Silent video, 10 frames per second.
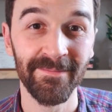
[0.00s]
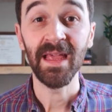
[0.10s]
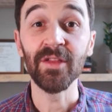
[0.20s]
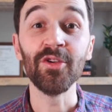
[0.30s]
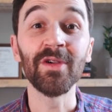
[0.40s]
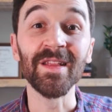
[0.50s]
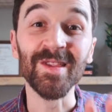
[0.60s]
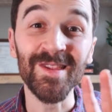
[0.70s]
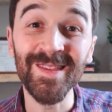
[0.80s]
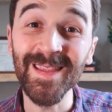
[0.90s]
And you can
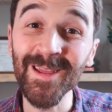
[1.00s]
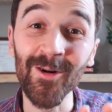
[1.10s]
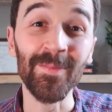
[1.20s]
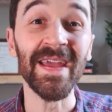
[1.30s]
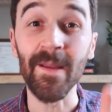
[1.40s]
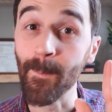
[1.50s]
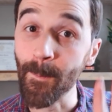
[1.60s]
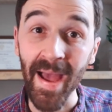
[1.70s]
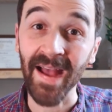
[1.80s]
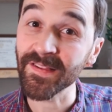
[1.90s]
still make
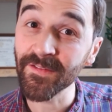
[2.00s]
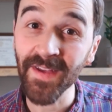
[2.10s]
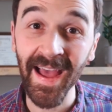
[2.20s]
massive